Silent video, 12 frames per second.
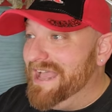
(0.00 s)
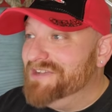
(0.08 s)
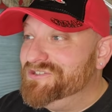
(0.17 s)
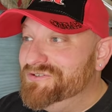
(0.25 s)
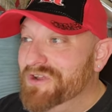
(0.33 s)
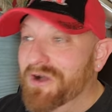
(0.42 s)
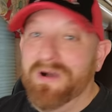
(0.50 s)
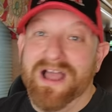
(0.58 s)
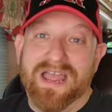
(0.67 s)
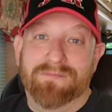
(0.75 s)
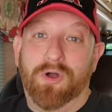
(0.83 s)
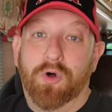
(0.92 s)
As you know,
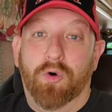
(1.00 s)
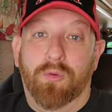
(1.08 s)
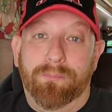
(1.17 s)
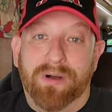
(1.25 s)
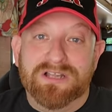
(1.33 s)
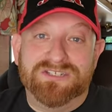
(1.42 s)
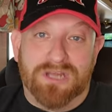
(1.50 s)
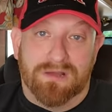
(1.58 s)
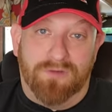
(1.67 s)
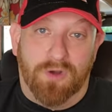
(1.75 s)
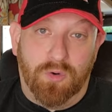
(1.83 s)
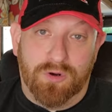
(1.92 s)
I have a whole bunch
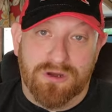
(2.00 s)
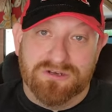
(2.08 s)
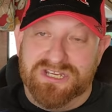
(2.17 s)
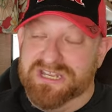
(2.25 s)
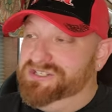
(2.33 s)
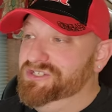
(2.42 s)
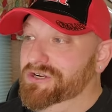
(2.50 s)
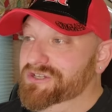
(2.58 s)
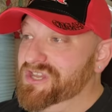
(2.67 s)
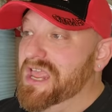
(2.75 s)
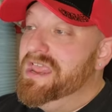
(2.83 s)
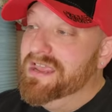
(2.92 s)
of horror t-shirts,